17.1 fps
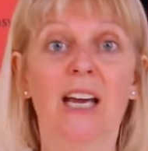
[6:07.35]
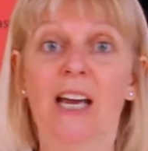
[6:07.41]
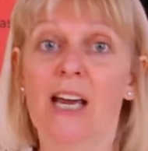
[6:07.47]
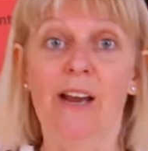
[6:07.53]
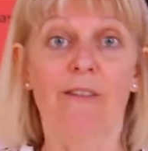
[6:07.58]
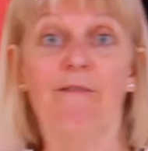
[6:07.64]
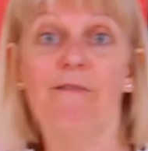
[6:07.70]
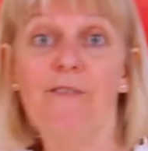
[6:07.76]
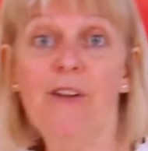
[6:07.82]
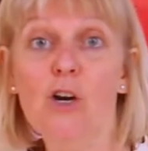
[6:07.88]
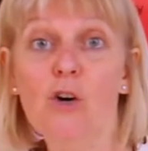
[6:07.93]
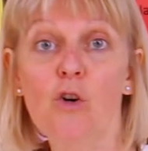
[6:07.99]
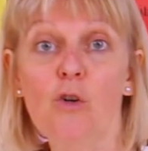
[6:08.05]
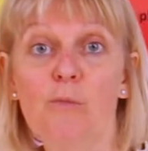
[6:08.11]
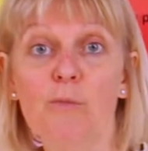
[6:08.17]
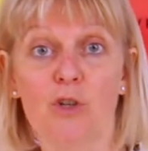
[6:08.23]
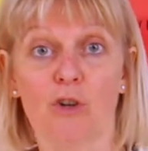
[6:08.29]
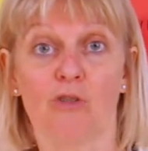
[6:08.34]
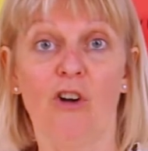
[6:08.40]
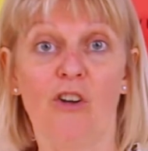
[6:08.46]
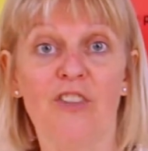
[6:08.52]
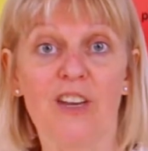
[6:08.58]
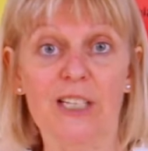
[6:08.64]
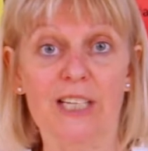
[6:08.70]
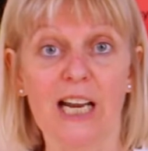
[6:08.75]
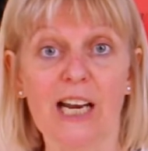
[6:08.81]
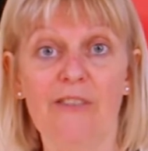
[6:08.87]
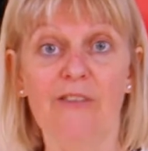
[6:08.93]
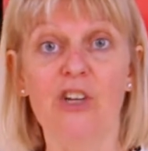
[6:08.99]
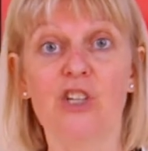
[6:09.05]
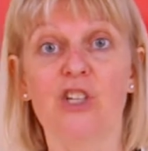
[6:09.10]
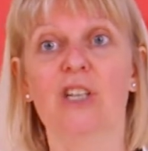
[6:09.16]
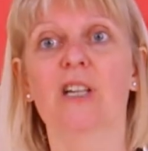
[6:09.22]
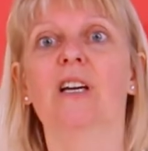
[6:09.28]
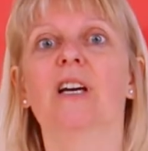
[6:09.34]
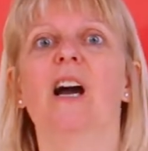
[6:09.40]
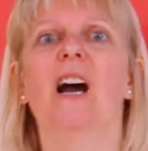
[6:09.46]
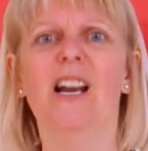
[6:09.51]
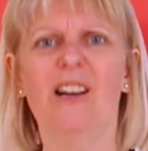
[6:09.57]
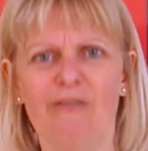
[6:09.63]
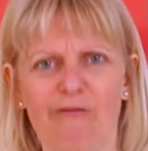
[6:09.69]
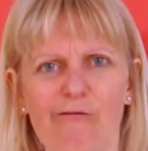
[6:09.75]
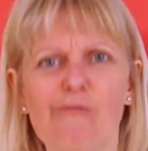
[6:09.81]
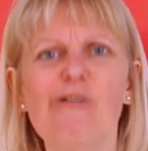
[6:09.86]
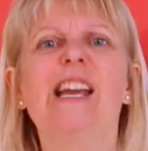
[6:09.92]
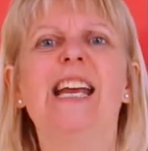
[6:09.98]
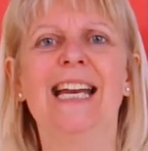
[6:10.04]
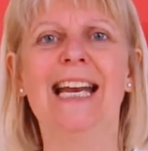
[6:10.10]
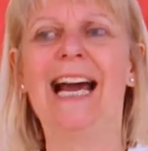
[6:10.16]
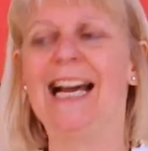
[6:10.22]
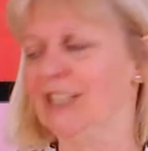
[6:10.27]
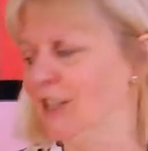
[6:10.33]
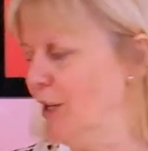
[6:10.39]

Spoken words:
in films or on the television and kind of reenact